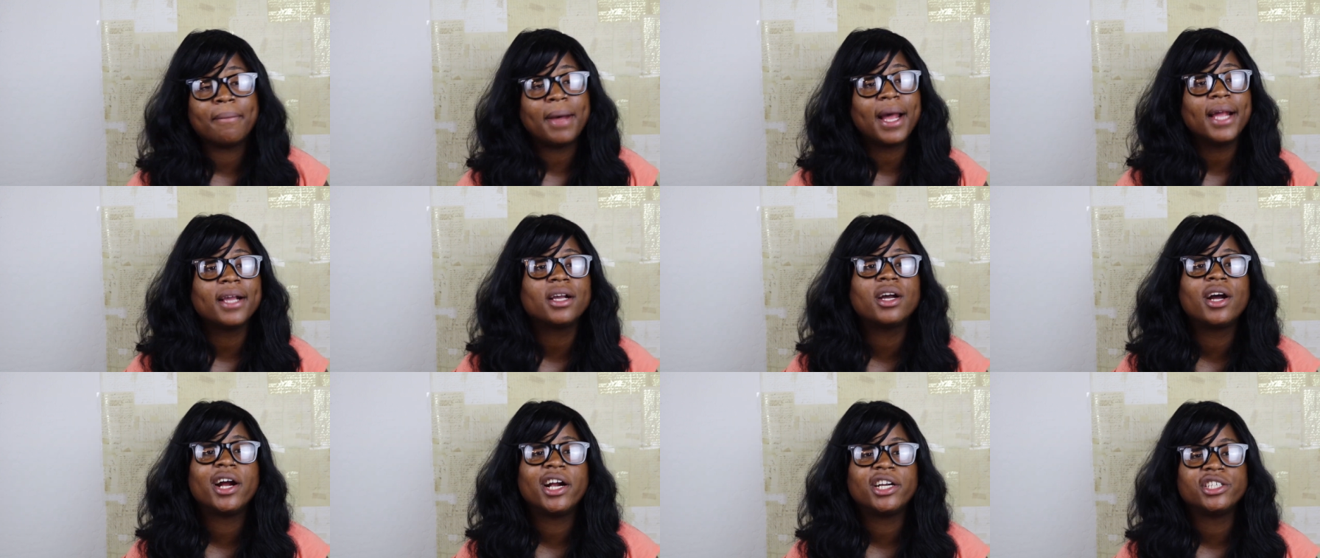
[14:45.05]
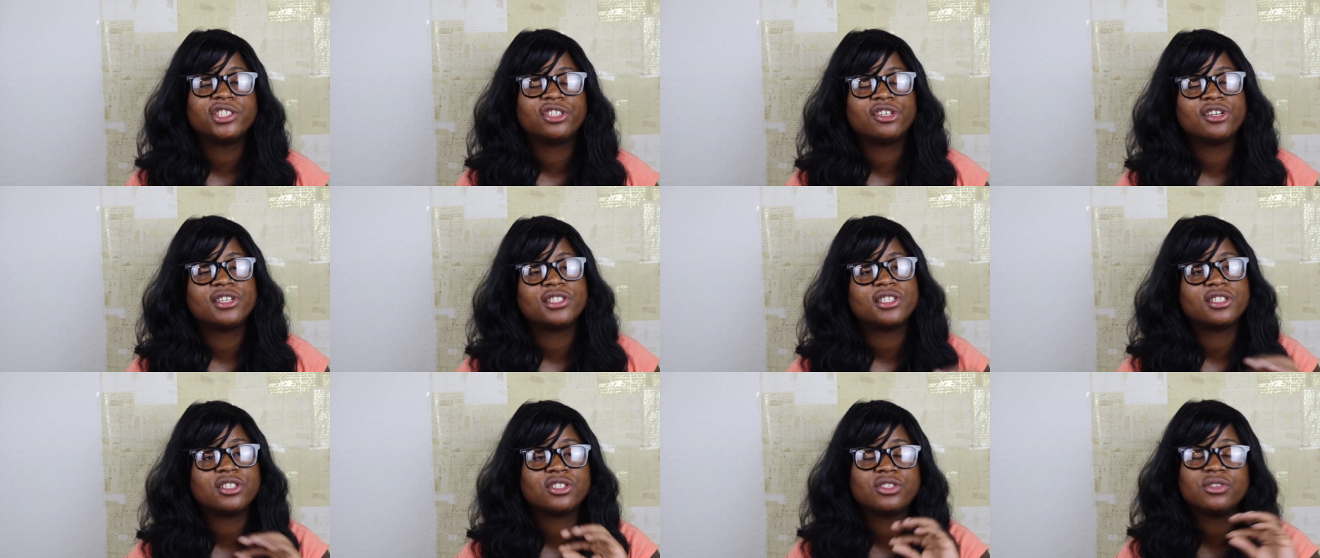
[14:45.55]
My car
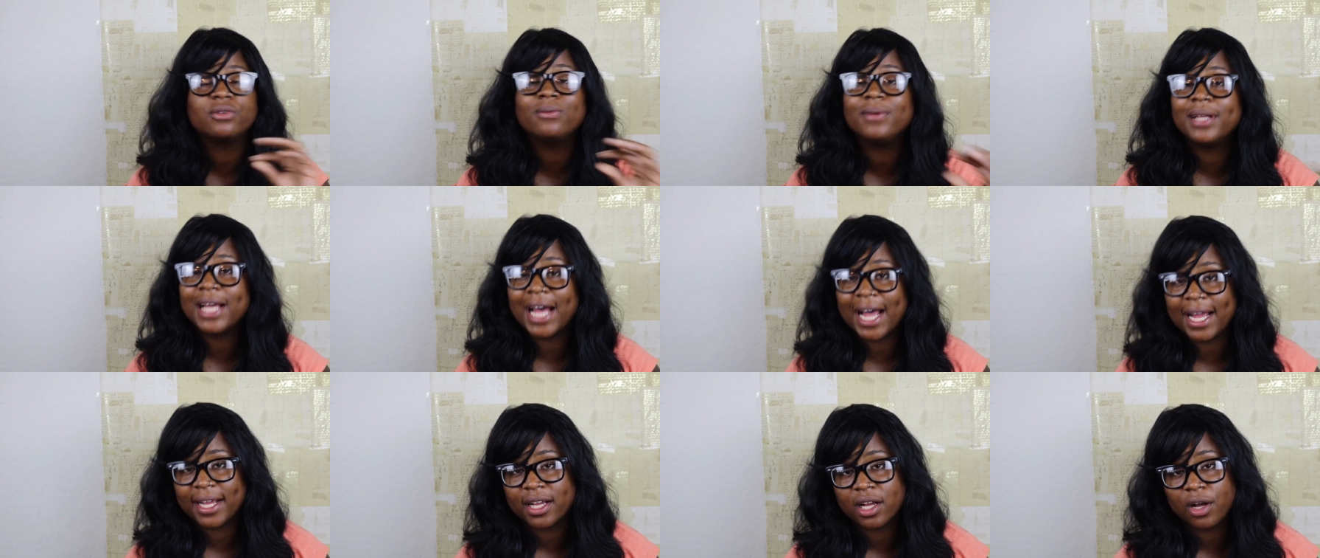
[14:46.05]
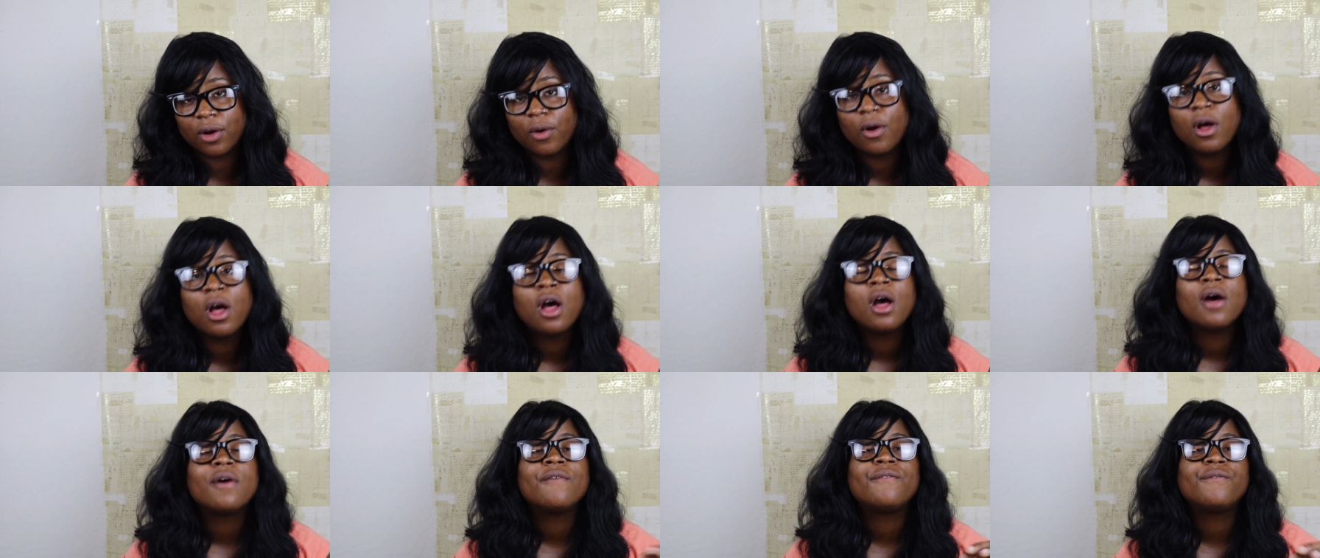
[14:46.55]
insurance is through Geico,
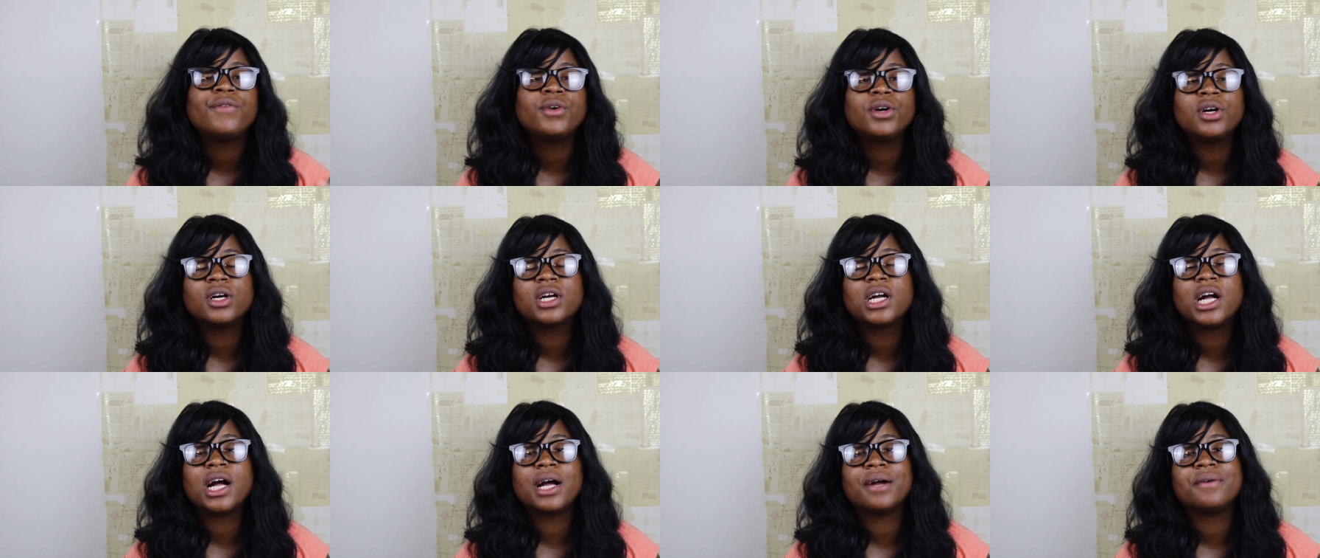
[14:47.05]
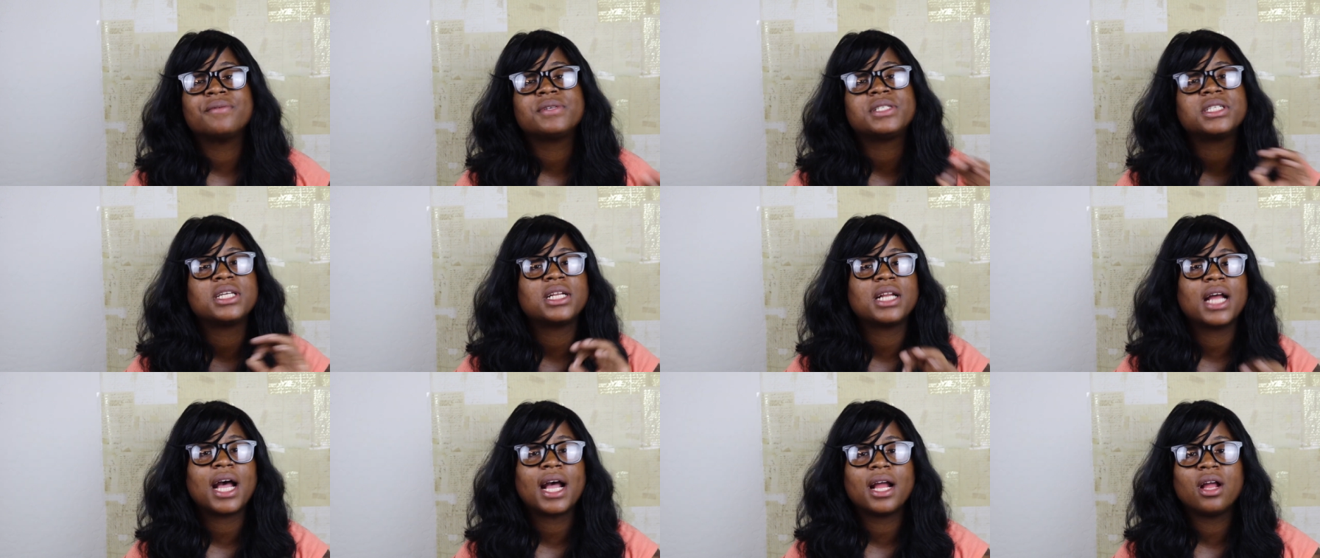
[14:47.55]
full coverage,
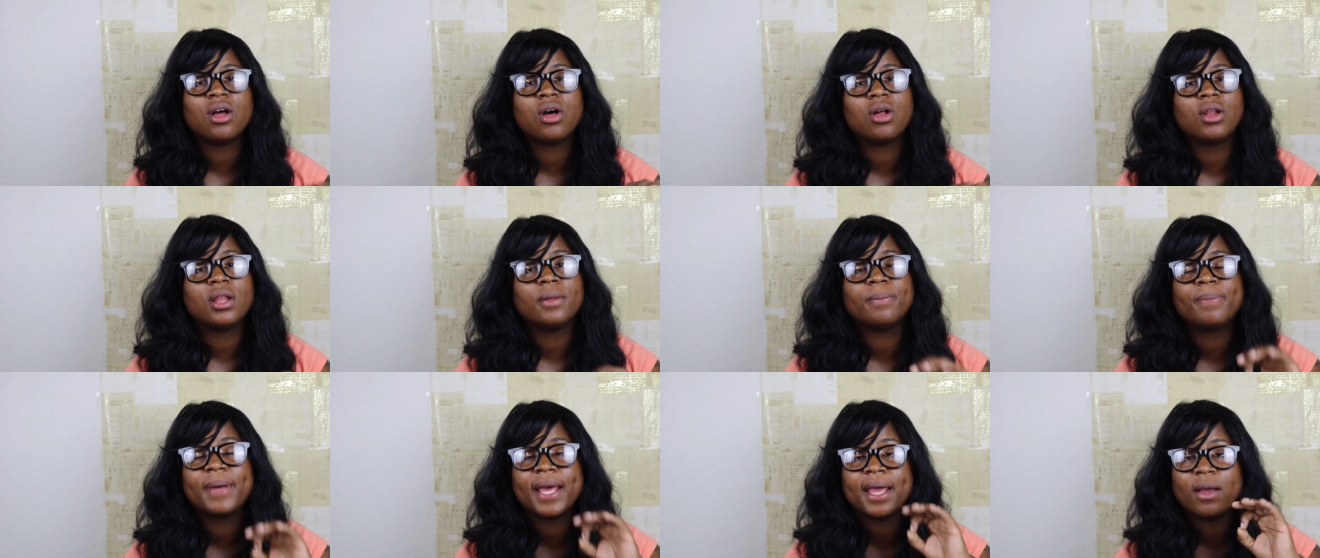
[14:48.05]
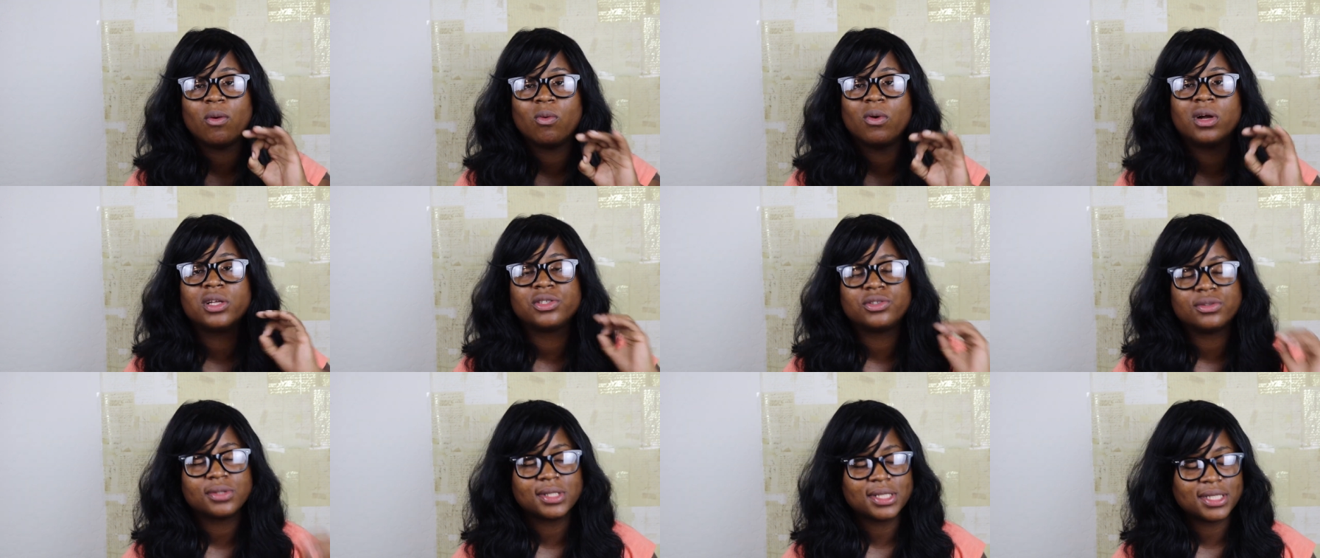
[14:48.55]
and I only pay
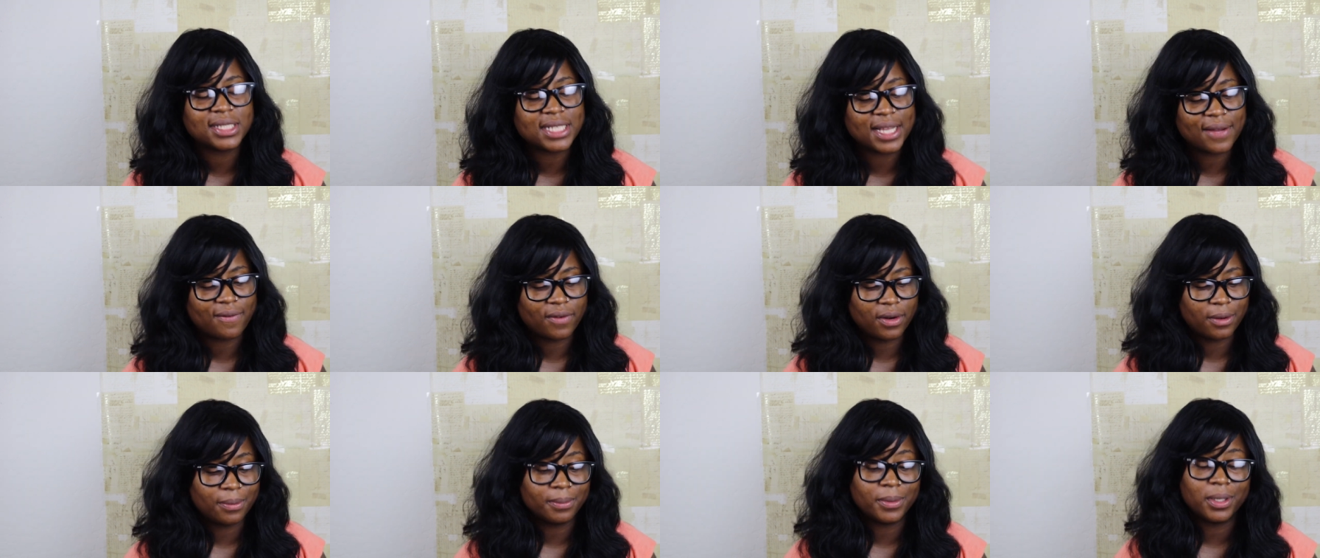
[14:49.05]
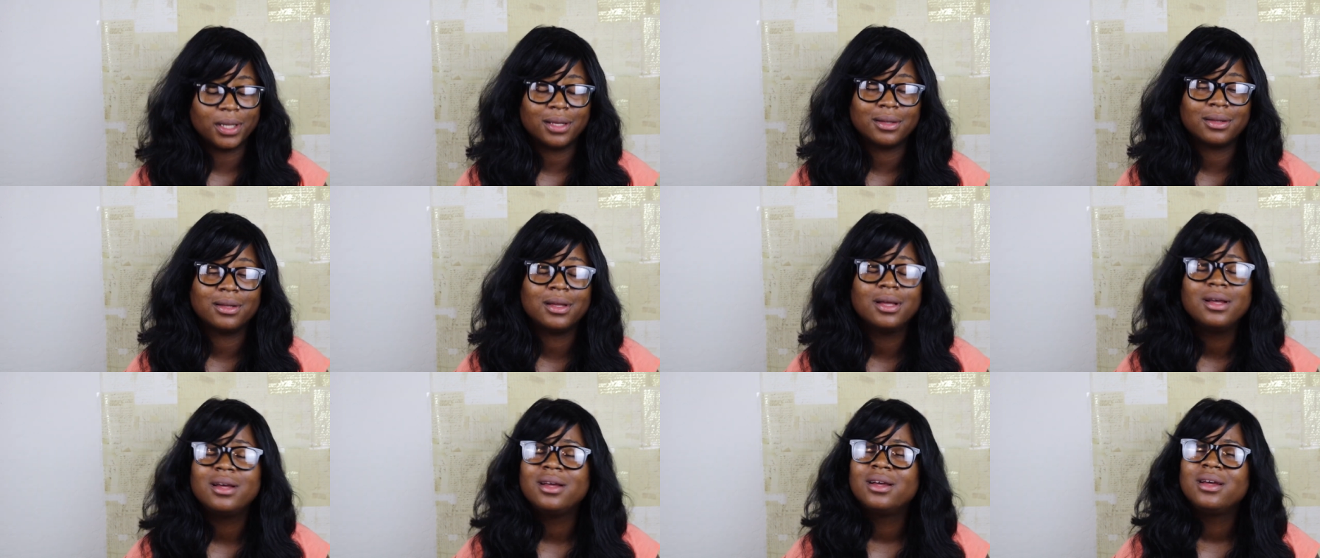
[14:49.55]
$127 a
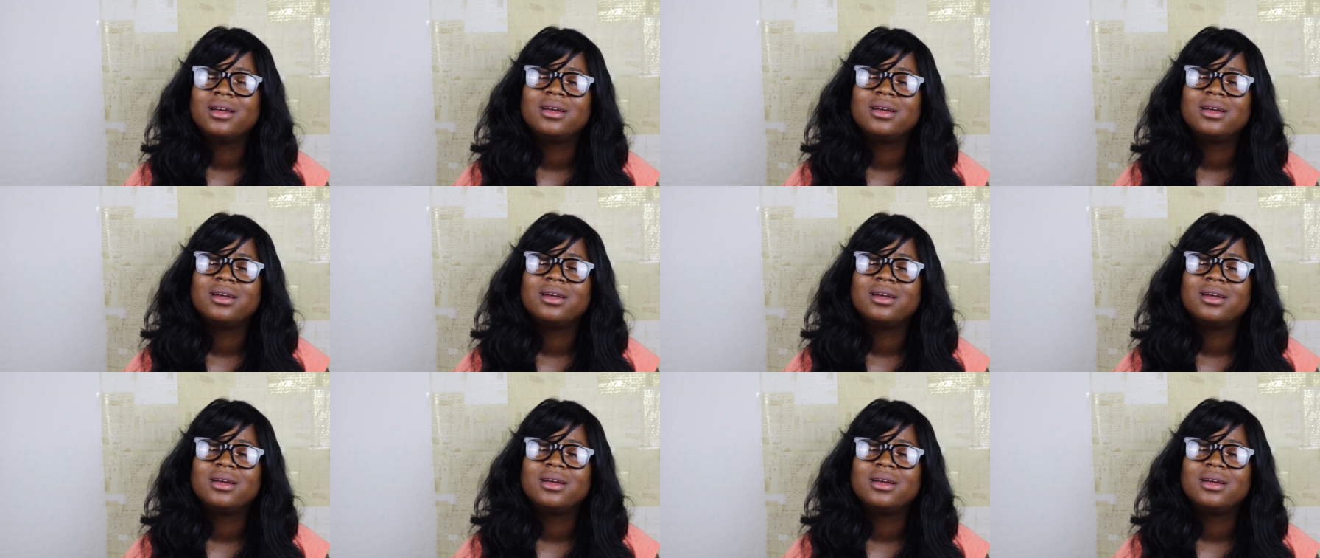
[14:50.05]
month.